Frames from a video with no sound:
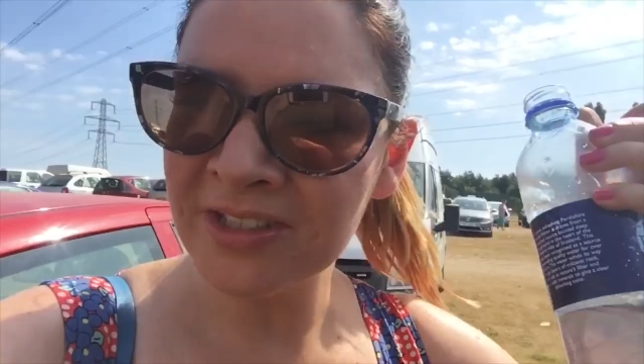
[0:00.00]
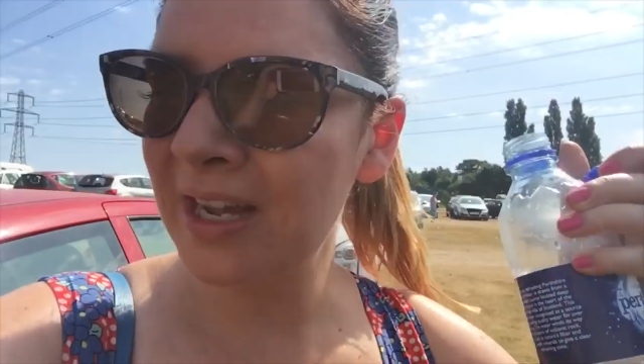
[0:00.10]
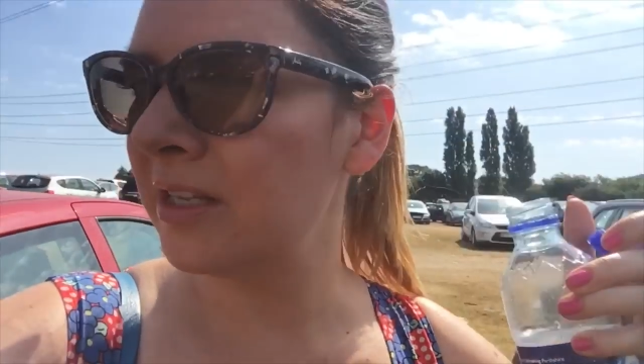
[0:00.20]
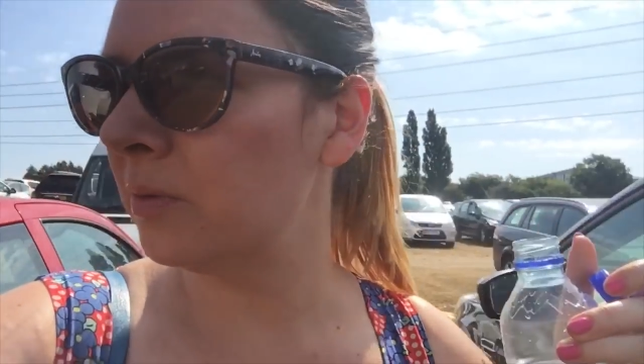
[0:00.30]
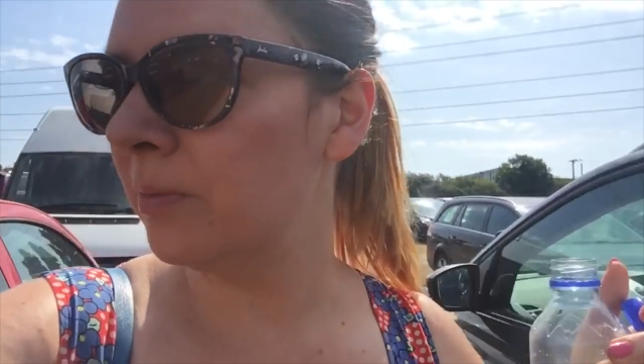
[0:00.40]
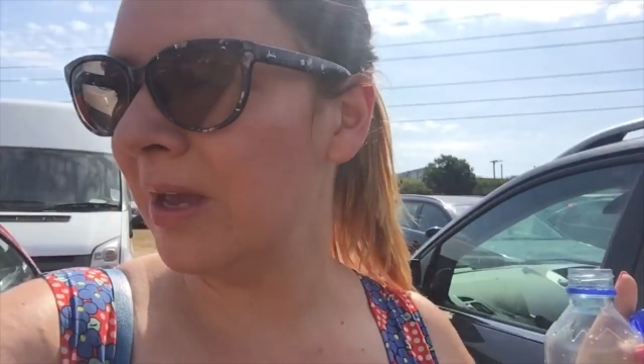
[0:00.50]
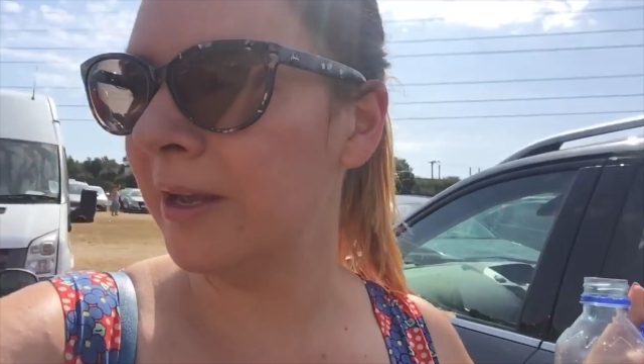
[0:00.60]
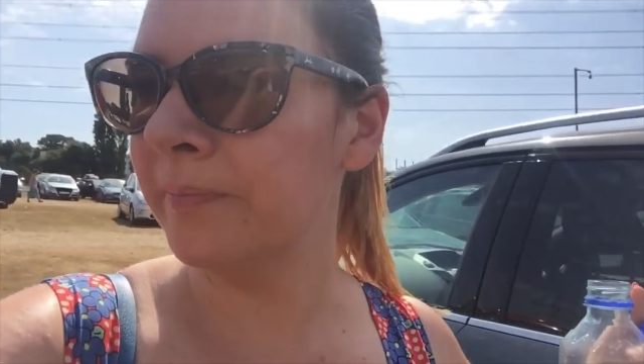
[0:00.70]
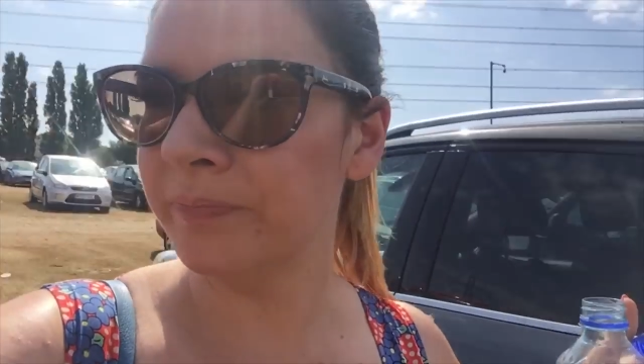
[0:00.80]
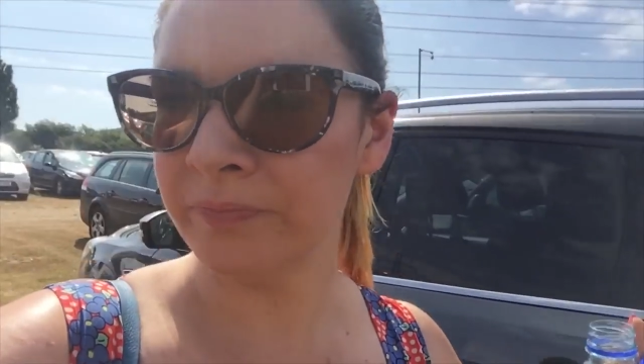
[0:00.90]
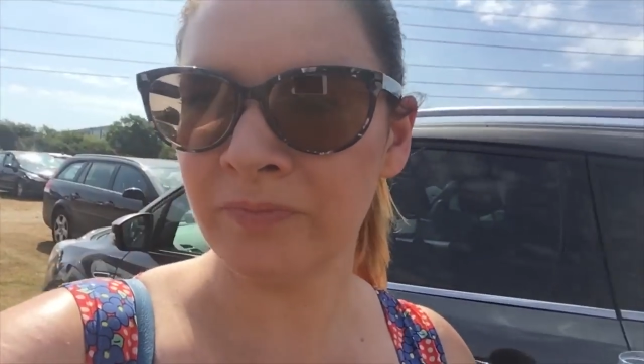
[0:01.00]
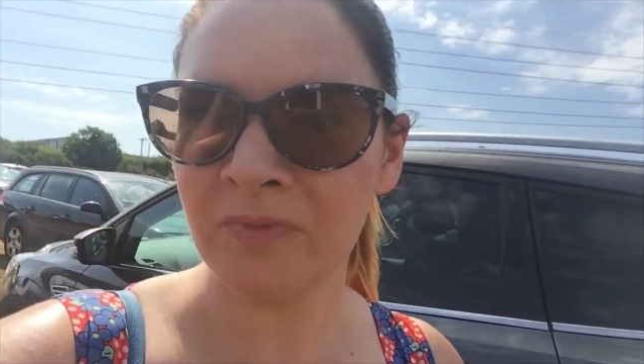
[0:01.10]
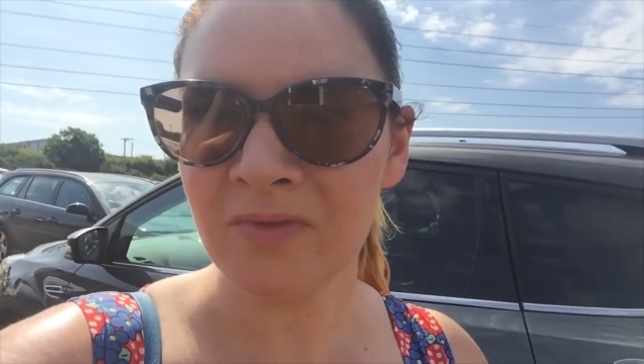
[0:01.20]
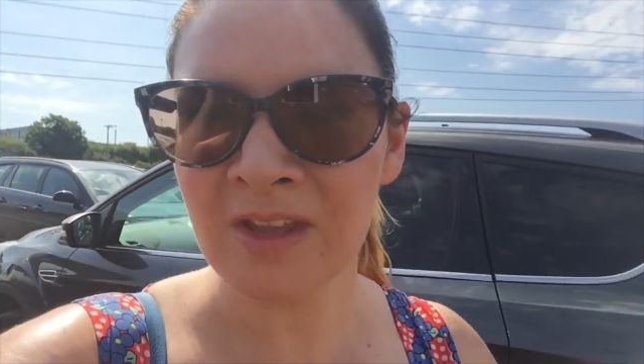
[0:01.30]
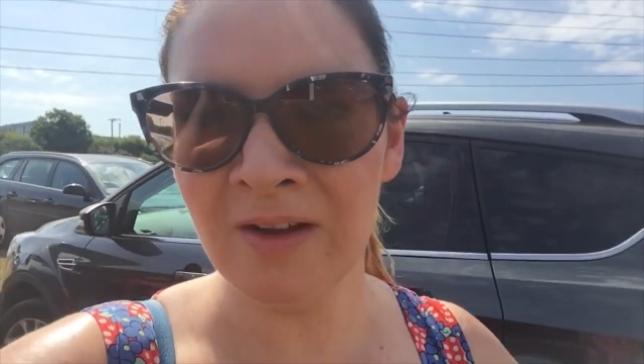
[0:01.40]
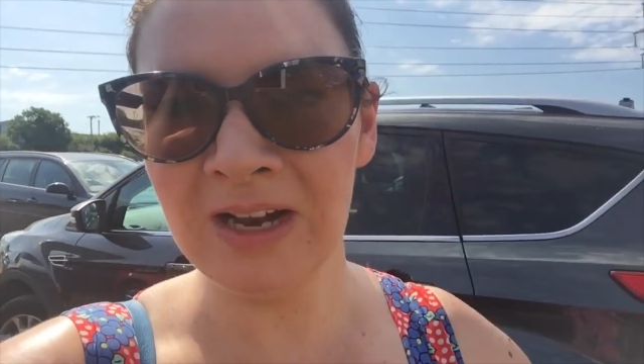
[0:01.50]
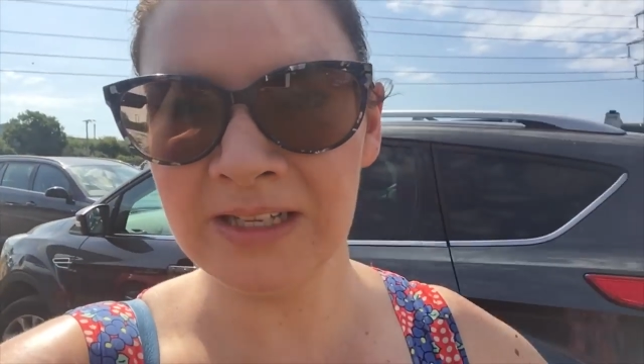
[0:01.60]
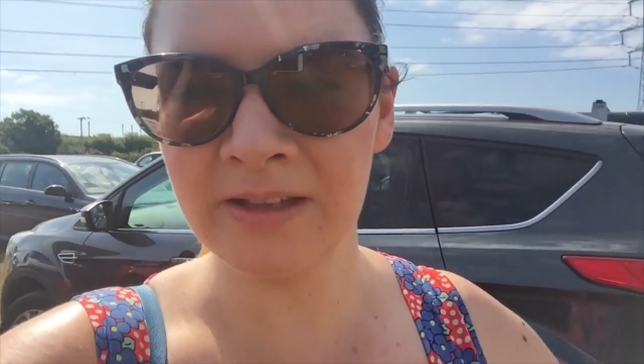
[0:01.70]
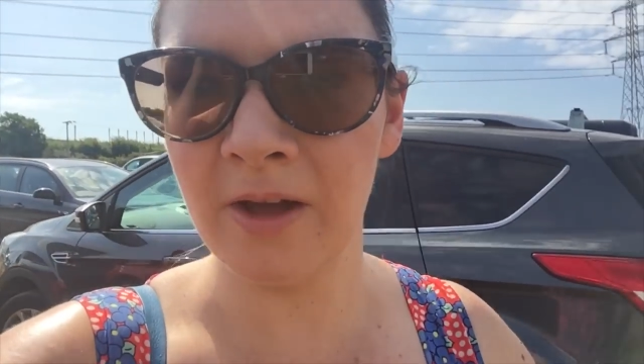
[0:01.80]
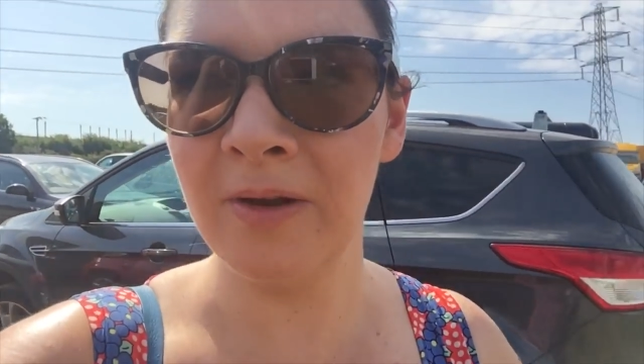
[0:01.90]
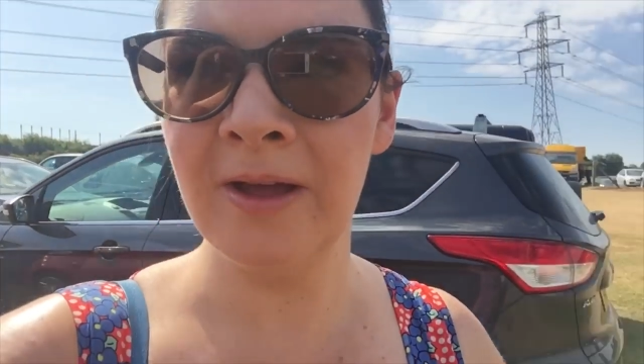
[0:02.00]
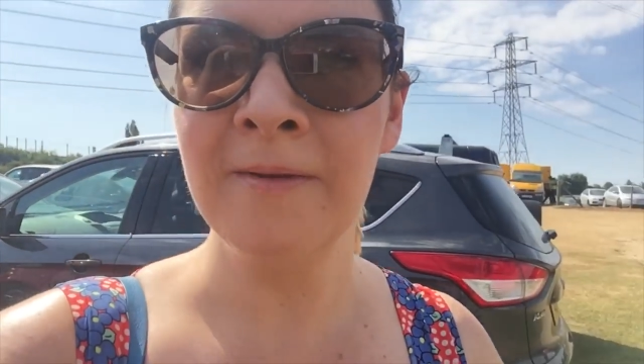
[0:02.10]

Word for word: I'll take this with me. Right, let's go.